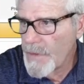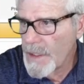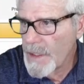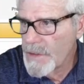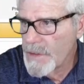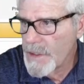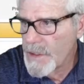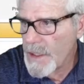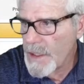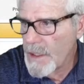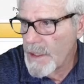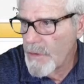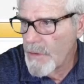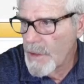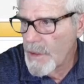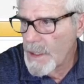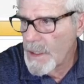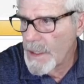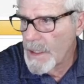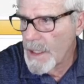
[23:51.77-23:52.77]
things
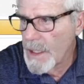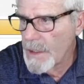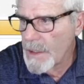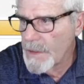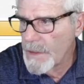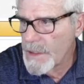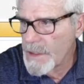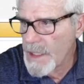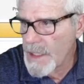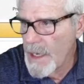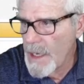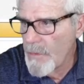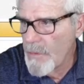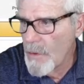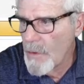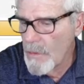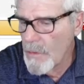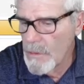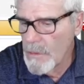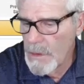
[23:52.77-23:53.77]
here, or clicking on this
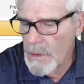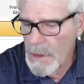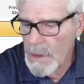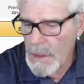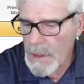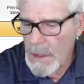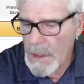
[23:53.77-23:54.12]
arrow